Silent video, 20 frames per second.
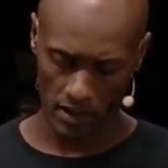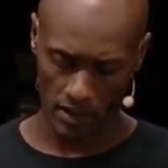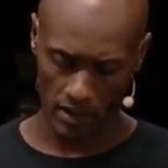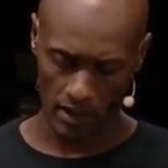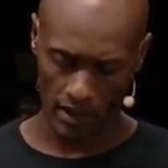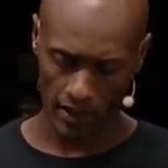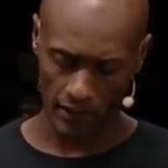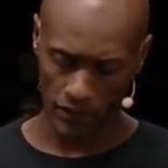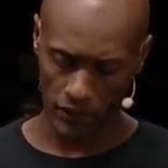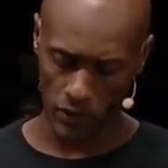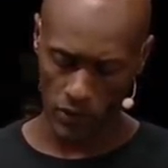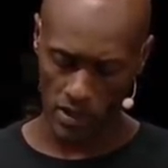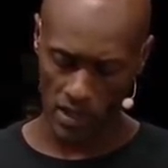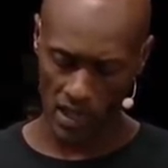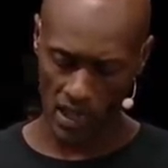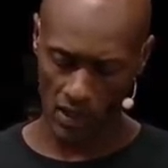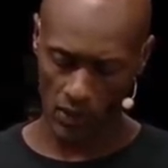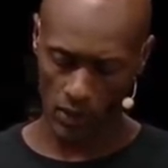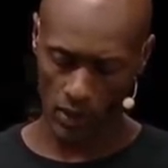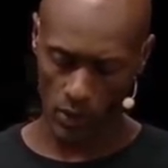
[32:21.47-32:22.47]
They influence
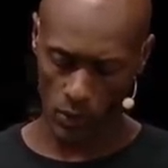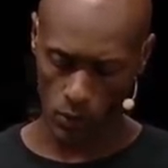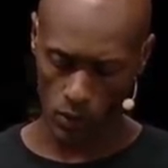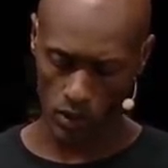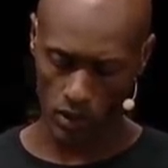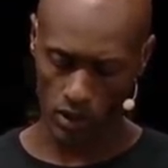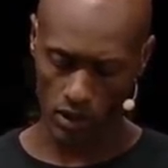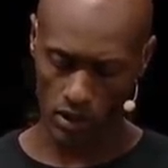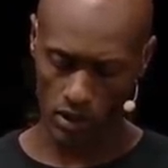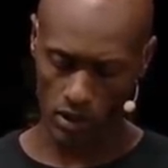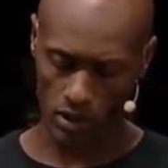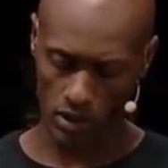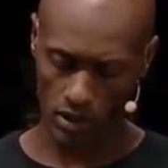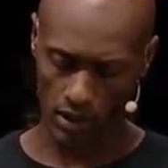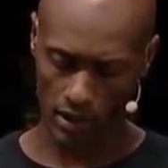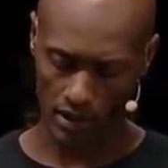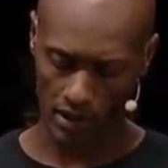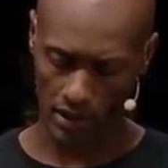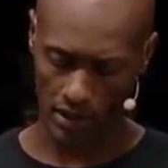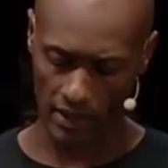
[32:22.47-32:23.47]
how I work
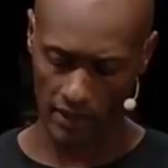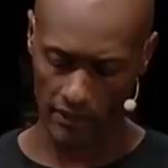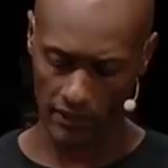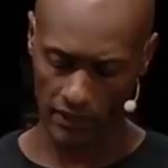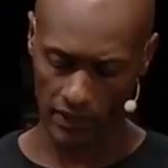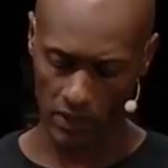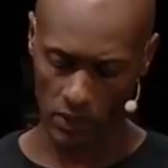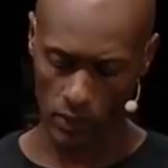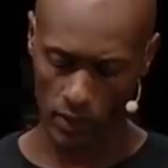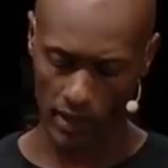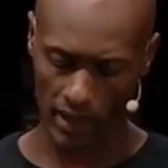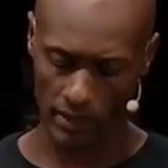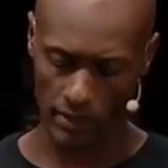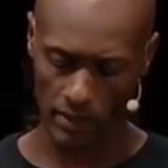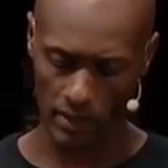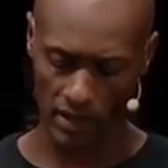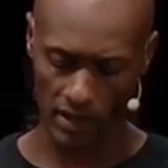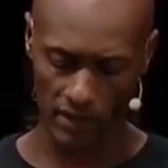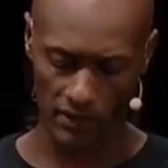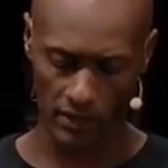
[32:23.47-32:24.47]
and live and what I
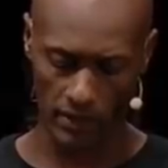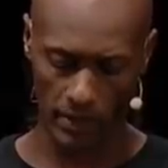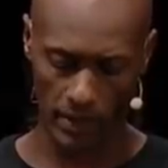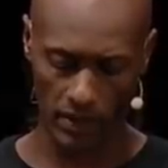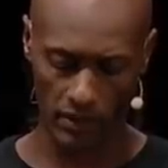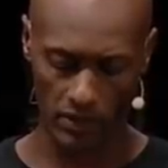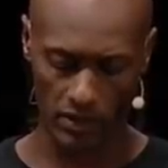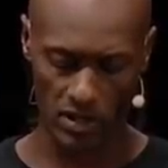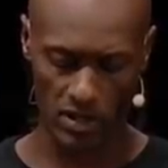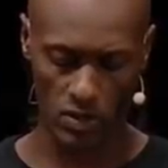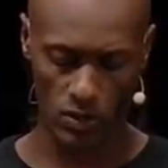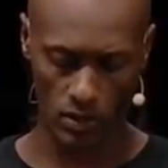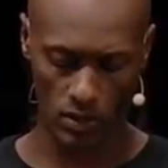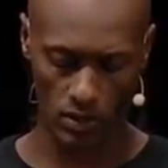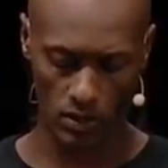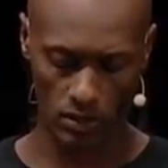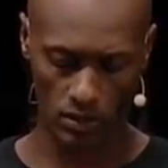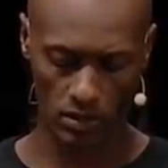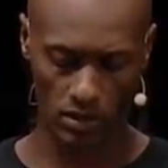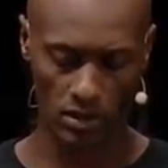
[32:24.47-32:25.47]
believe about this
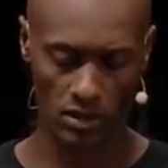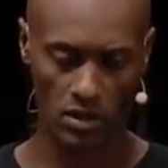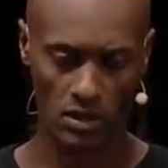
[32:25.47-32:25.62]
world.